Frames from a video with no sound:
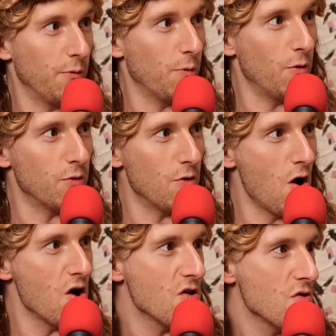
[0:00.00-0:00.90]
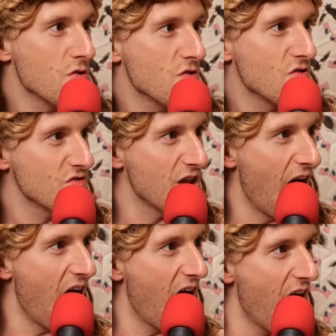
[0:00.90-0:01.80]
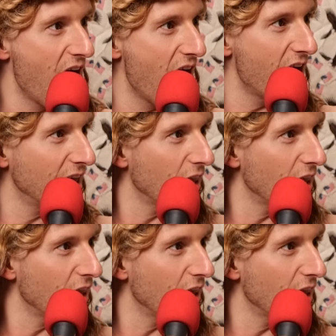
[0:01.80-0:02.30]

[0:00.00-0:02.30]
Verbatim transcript: I rode her all night